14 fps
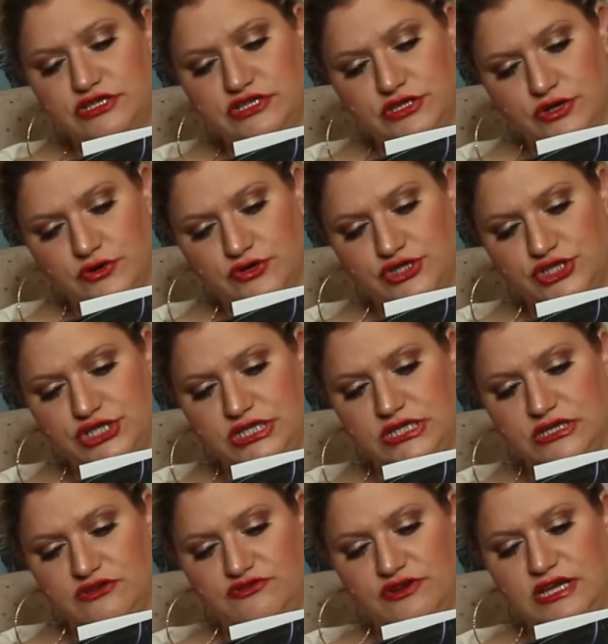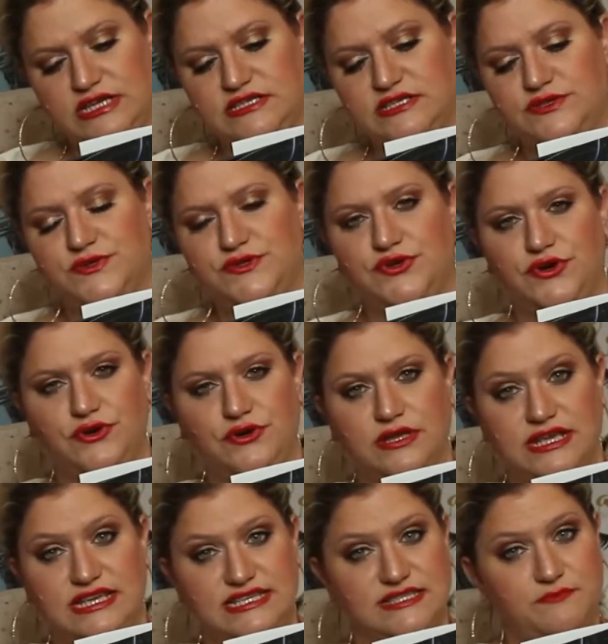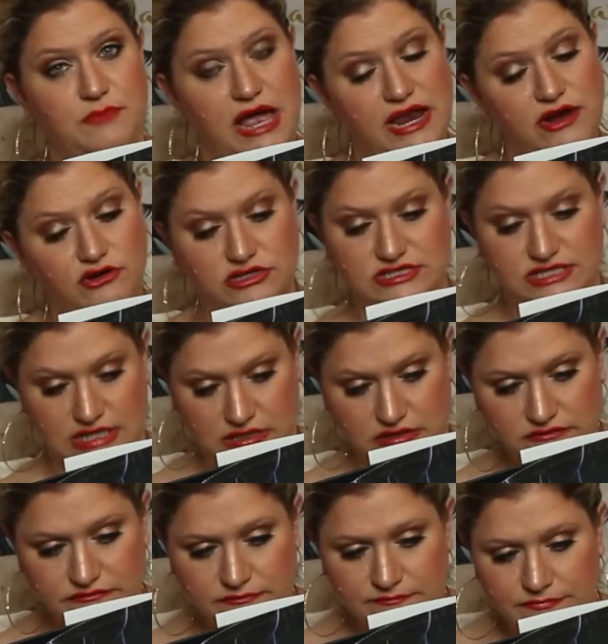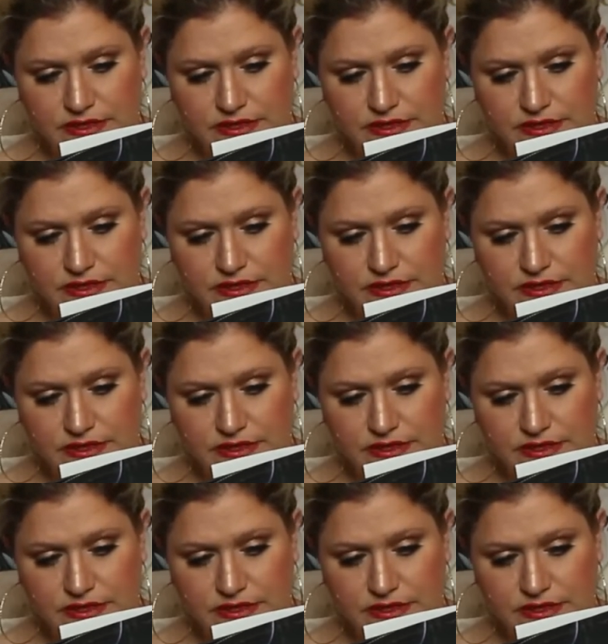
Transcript: so she agrees to turn a spy herself.